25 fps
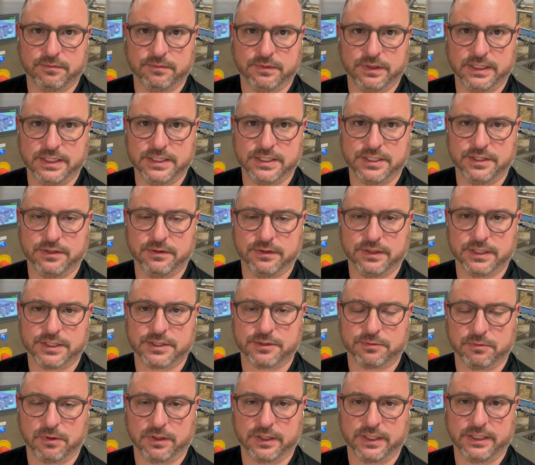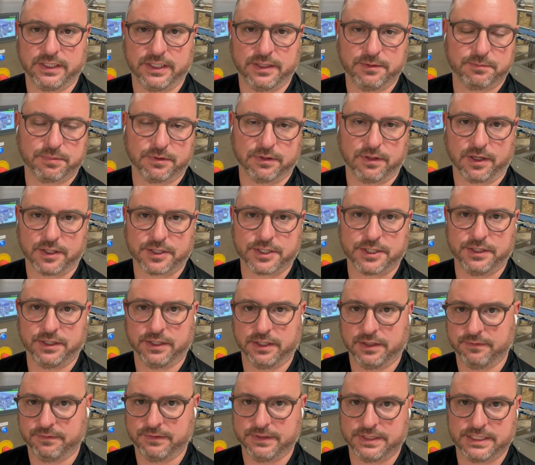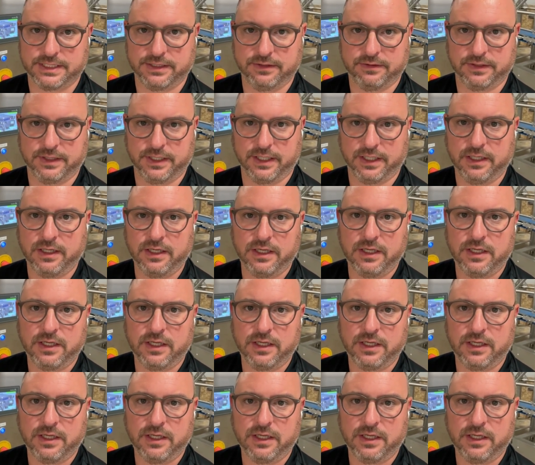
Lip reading: these units running in production in the facility,